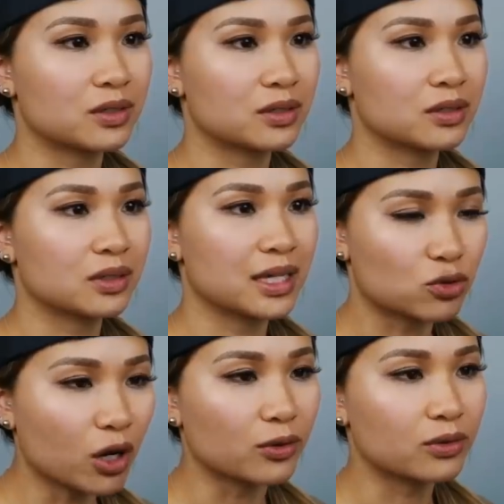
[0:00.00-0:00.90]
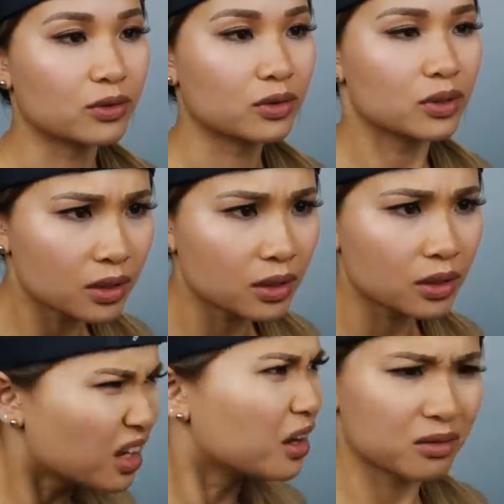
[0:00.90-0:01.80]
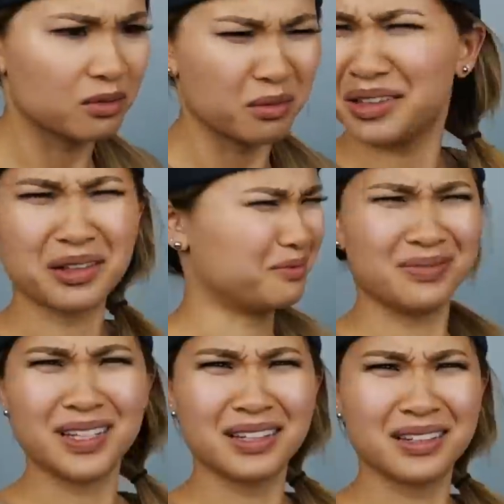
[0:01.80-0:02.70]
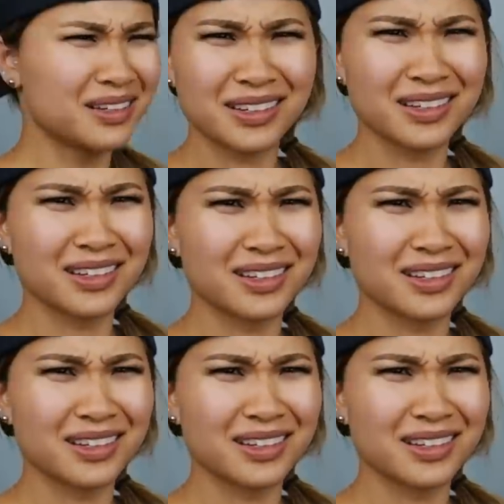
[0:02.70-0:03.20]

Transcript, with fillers: and the fact that it got worse in version 2.0 made me move